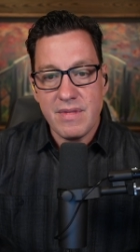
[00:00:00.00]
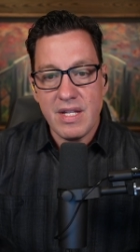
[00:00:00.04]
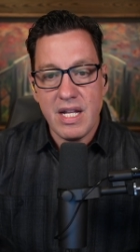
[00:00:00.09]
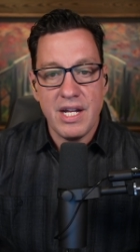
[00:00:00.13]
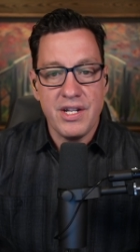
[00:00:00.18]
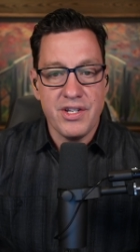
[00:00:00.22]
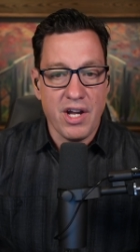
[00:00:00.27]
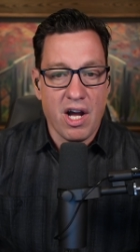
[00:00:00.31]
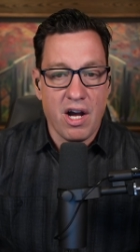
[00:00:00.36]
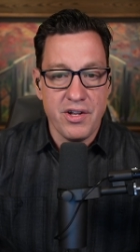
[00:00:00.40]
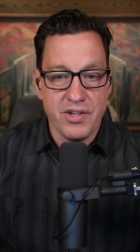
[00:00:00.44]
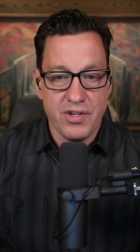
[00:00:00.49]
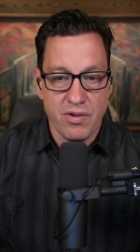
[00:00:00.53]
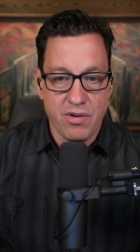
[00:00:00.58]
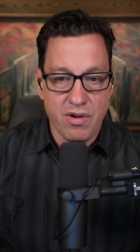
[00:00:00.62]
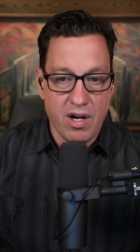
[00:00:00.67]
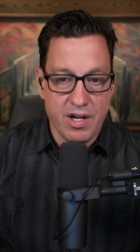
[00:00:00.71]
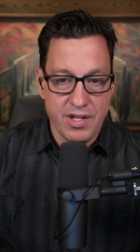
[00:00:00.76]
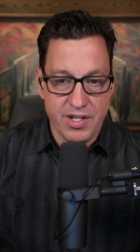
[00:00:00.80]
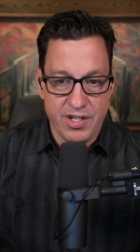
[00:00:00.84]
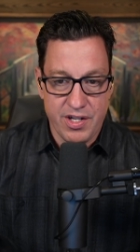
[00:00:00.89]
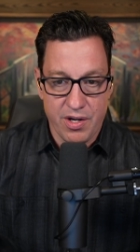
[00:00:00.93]
This also
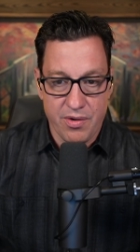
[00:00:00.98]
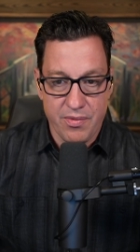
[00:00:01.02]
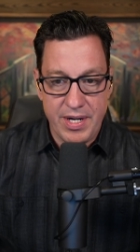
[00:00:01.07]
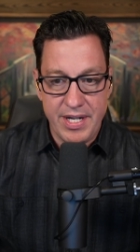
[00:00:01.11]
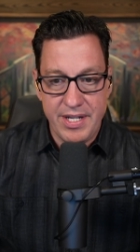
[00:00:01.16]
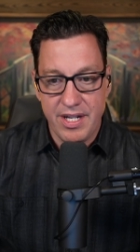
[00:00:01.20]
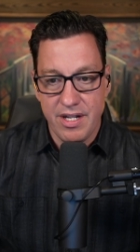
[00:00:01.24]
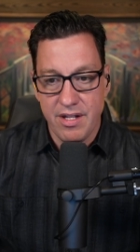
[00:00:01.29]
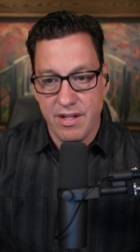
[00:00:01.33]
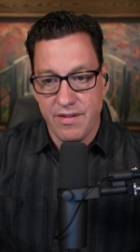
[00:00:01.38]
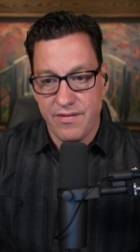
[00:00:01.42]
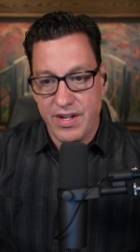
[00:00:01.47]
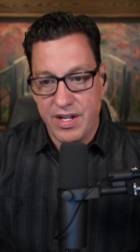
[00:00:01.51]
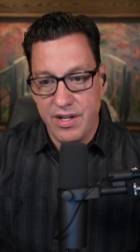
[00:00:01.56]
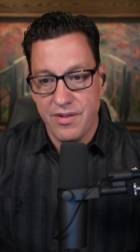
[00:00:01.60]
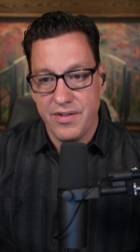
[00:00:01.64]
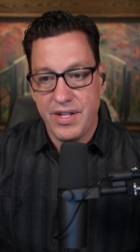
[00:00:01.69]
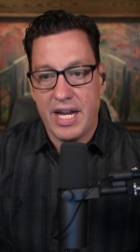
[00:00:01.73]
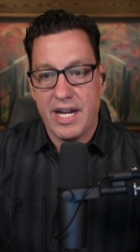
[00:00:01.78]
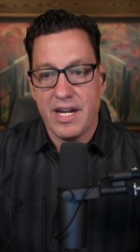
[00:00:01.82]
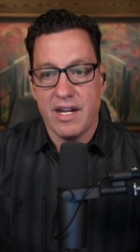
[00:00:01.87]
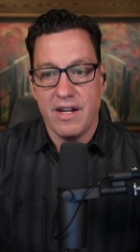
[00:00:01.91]
causes a great deal of
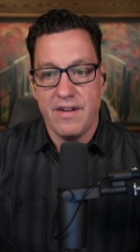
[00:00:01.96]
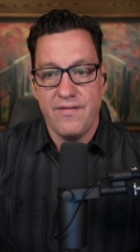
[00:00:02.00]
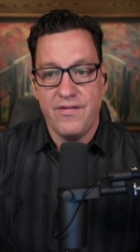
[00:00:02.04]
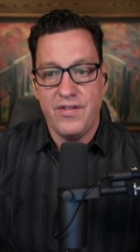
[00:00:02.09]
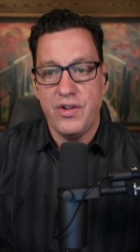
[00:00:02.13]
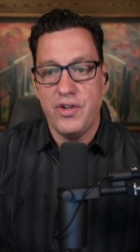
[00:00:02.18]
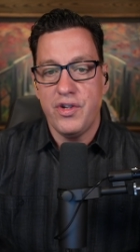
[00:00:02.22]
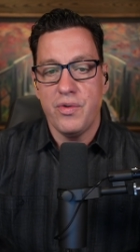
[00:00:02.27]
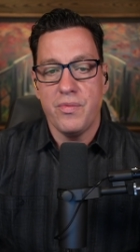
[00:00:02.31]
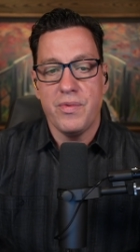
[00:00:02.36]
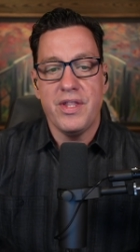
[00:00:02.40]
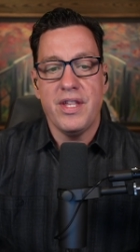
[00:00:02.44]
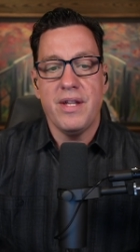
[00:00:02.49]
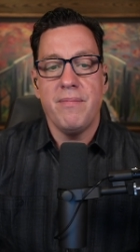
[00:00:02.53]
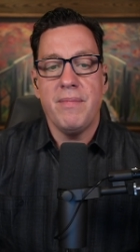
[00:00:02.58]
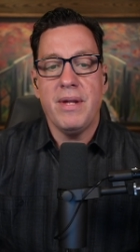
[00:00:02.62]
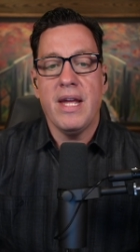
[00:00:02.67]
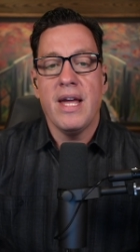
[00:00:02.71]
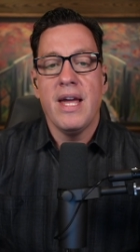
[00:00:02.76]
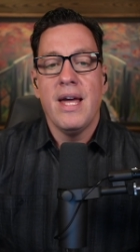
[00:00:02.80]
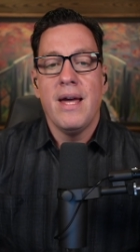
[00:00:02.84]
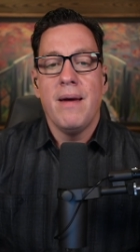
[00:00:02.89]
guilt and confusion within
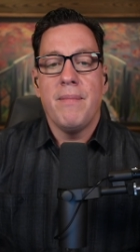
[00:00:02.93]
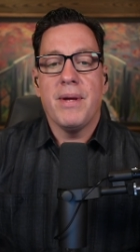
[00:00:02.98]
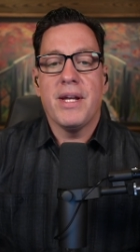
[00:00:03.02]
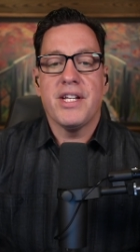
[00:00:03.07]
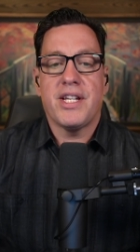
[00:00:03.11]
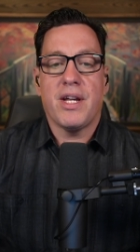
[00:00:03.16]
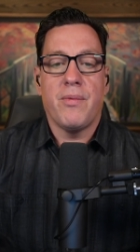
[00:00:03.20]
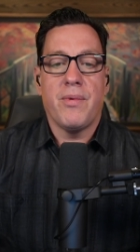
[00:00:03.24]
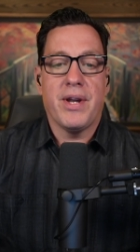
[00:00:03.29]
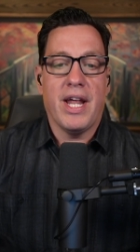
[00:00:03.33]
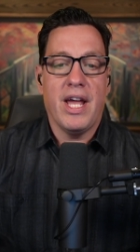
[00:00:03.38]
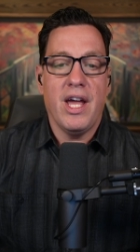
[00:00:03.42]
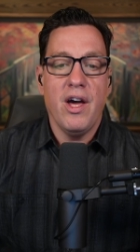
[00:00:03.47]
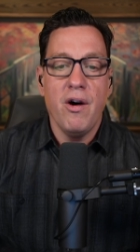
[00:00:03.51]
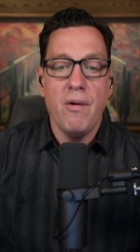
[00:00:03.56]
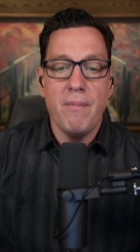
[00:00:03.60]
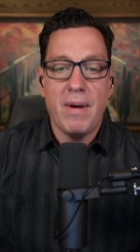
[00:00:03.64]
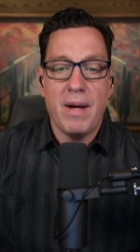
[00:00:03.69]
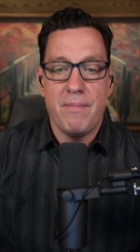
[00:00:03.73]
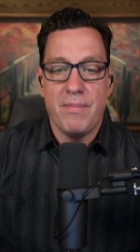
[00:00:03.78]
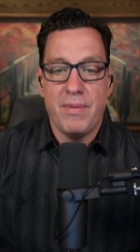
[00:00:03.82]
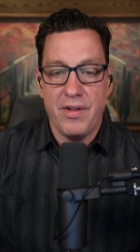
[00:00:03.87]
me because I want to
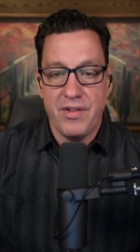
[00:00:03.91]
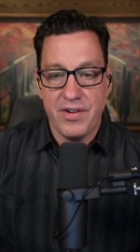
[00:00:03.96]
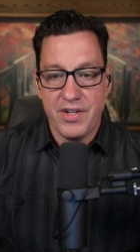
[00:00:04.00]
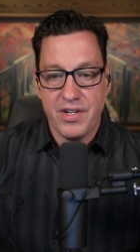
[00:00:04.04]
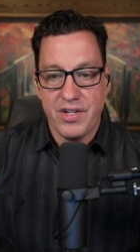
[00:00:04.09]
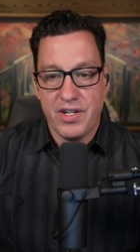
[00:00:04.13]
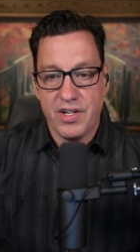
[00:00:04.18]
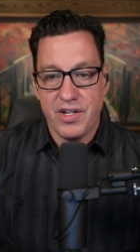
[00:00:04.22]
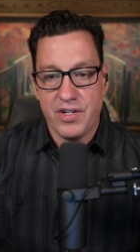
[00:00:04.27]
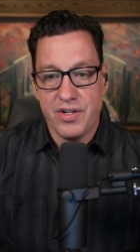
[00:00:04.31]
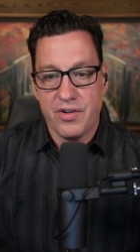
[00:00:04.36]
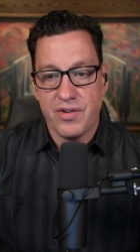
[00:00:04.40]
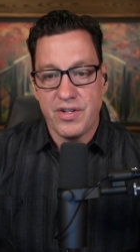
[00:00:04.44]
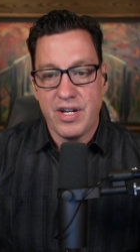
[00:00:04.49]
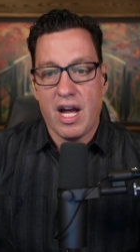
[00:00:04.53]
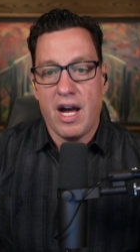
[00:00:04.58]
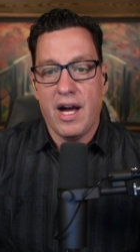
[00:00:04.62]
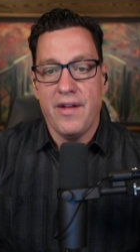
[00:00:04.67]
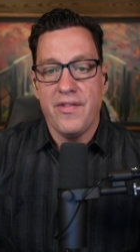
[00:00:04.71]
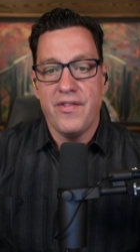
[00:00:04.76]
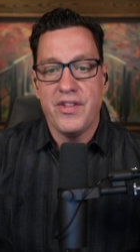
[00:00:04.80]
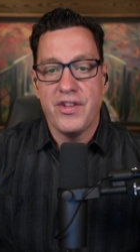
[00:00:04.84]
help my brothers and sisters
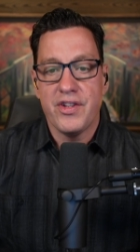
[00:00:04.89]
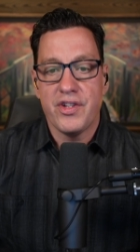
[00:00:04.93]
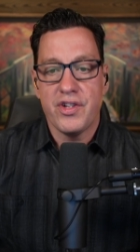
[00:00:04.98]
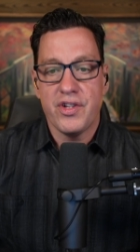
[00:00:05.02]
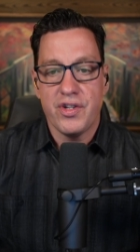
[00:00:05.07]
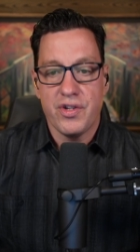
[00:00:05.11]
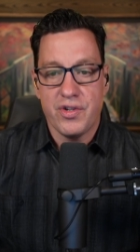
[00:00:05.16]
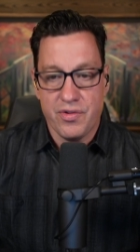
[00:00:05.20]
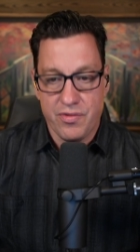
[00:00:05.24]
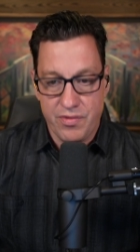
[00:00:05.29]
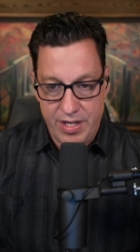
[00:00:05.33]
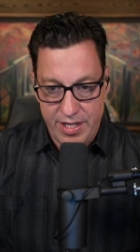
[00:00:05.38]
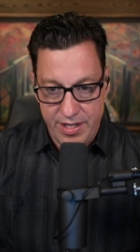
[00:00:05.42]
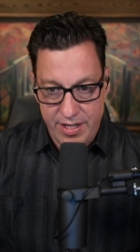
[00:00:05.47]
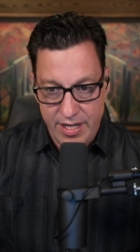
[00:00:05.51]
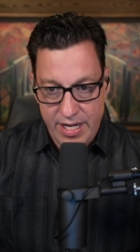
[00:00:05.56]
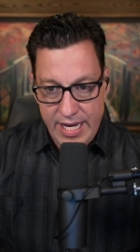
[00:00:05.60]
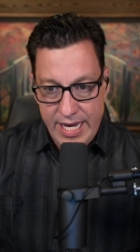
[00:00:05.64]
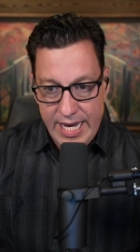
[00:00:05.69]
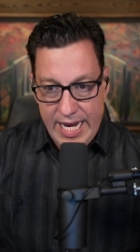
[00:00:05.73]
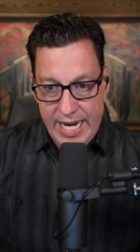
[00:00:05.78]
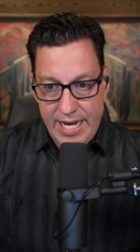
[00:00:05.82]
on the street,
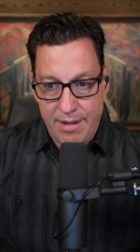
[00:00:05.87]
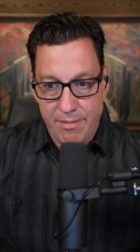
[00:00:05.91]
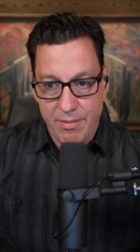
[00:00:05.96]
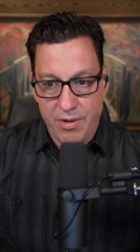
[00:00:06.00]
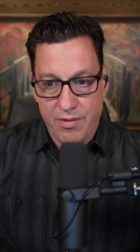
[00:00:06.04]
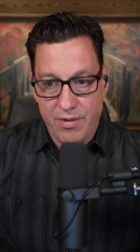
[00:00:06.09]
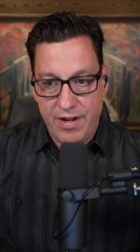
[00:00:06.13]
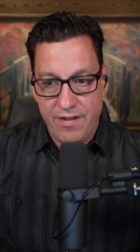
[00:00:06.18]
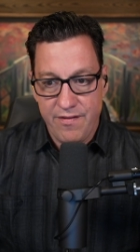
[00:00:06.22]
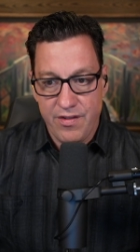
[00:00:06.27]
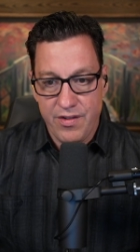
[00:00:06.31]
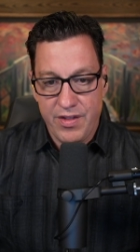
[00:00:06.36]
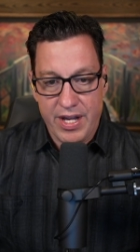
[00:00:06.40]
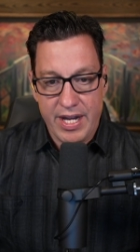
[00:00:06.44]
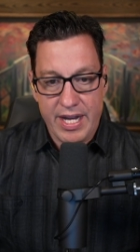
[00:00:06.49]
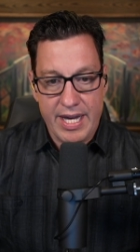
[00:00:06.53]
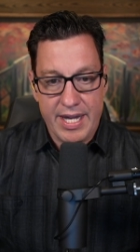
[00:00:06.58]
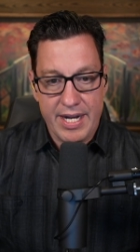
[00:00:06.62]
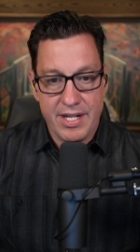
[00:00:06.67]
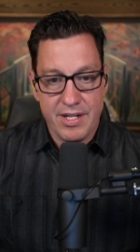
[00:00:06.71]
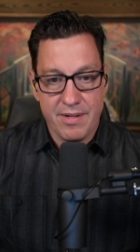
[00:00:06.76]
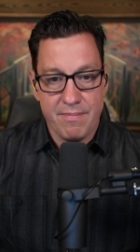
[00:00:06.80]
and I'm grateful that
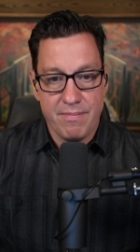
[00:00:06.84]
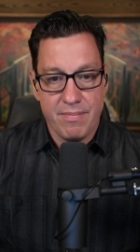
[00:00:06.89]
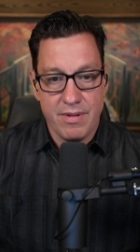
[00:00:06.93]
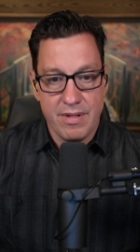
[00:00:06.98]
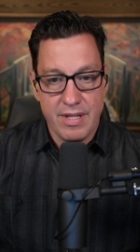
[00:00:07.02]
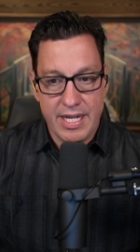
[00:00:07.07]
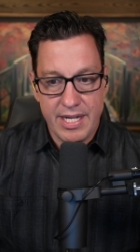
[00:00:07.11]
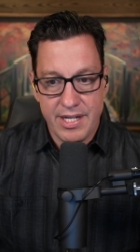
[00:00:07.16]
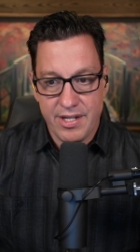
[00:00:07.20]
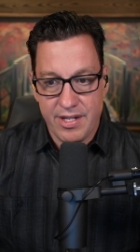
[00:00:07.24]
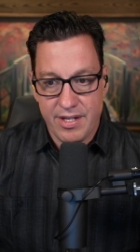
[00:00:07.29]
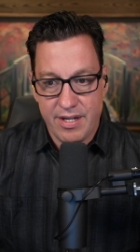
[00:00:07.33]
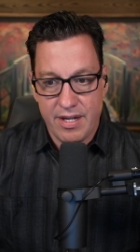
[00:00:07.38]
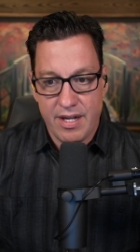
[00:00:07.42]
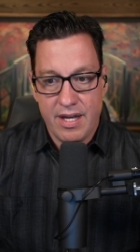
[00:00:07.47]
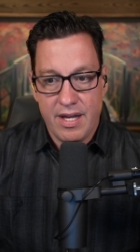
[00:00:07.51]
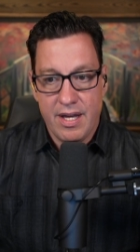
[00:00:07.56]
God has blessed